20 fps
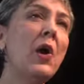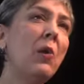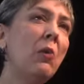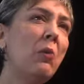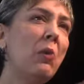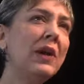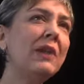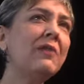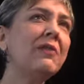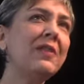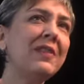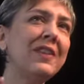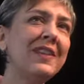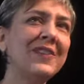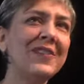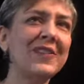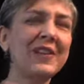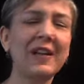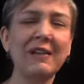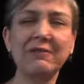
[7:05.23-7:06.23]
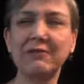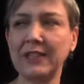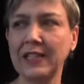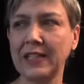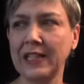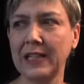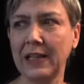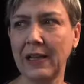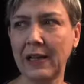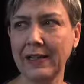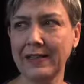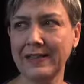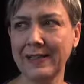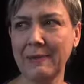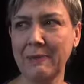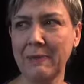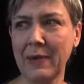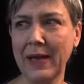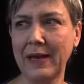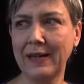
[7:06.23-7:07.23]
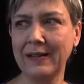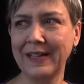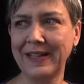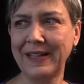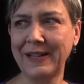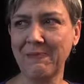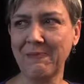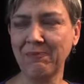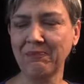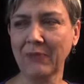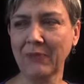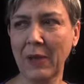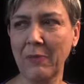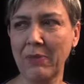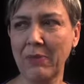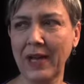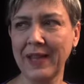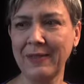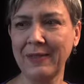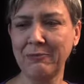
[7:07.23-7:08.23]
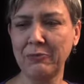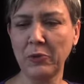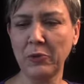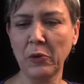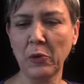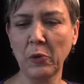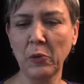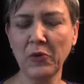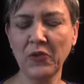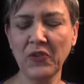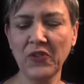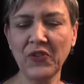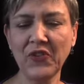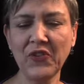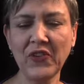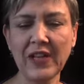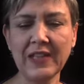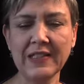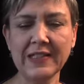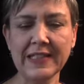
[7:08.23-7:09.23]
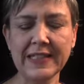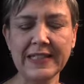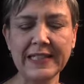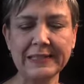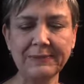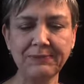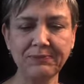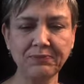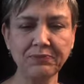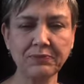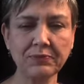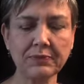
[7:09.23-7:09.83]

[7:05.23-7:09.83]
One of the things that I really liked about Buy the Book was the sense that